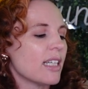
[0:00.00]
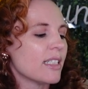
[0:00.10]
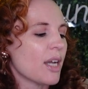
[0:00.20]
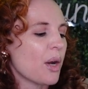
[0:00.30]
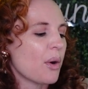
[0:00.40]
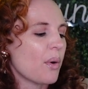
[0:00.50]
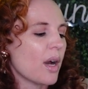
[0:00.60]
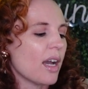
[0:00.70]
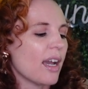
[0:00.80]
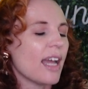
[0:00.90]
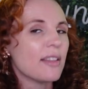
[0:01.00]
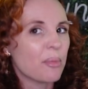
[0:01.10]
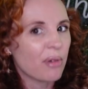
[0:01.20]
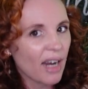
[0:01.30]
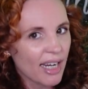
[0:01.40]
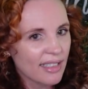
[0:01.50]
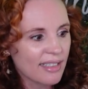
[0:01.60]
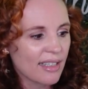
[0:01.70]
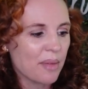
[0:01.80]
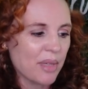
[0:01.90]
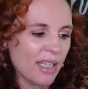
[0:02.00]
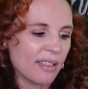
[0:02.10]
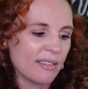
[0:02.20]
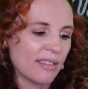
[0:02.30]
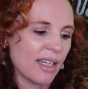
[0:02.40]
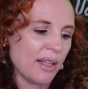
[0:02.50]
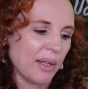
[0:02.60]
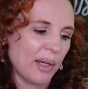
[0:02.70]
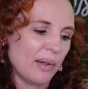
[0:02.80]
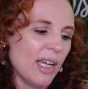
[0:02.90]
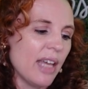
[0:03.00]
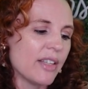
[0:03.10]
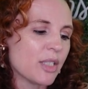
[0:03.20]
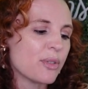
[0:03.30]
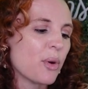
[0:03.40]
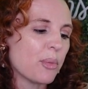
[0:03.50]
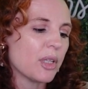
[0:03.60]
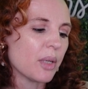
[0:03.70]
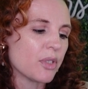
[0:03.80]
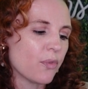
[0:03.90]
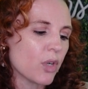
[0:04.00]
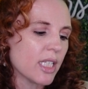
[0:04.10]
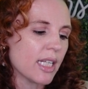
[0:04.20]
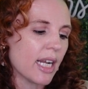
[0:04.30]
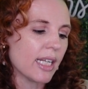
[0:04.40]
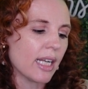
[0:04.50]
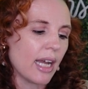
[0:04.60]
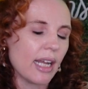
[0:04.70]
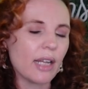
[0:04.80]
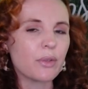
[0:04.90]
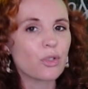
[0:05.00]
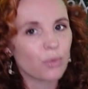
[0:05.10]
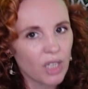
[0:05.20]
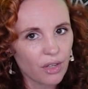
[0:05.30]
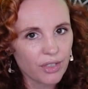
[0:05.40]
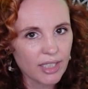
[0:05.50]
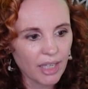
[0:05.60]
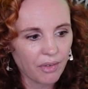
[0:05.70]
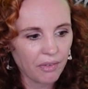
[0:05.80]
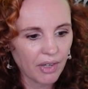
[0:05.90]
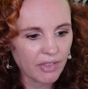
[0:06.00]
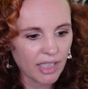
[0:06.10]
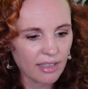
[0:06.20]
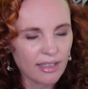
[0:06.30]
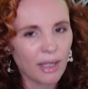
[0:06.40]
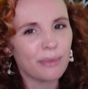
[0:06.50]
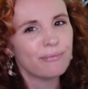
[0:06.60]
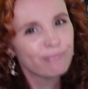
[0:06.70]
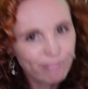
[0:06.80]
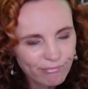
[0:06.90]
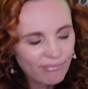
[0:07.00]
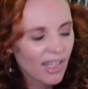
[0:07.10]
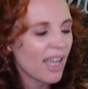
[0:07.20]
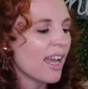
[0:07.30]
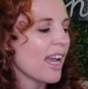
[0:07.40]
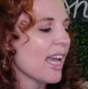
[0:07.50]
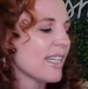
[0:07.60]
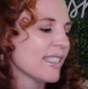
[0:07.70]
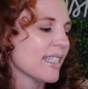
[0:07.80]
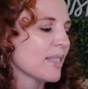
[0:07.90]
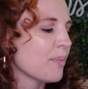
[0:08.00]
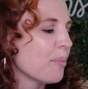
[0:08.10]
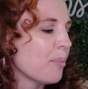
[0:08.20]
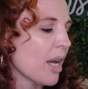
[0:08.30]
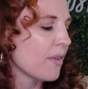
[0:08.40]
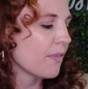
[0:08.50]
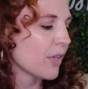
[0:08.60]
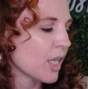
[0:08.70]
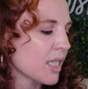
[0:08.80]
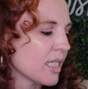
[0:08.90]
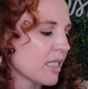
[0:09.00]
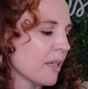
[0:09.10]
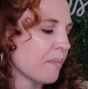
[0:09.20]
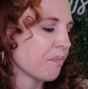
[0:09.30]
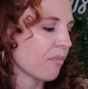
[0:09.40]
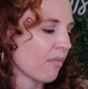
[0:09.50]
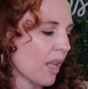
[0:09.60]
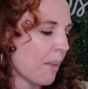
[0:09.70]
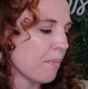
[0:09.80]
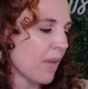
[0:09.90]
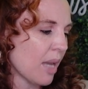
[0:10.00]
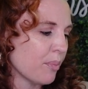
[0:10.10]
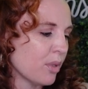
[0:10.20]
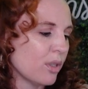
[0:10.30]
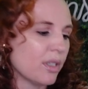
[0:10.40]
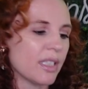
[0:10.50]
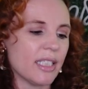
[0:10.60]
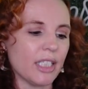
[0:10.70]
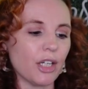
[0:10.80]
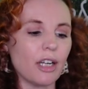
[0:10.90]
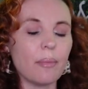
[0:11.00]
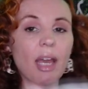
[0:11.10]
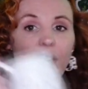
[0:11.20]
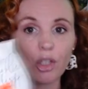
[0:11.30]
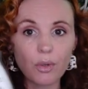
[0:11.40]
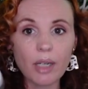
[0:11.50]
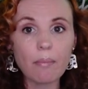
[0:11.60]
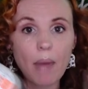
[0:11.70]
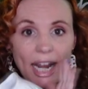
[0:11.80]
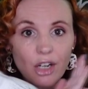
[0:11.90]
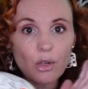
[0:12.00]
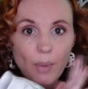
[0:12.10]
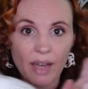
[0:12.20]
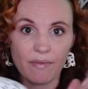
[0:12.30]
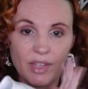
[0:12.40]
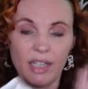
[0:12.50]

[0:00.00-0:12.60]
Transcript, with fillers: So, and the price, I mean, hello. This normally was $14.99 it was $3.75. So, and it says, but first, maple syrup and you can microwave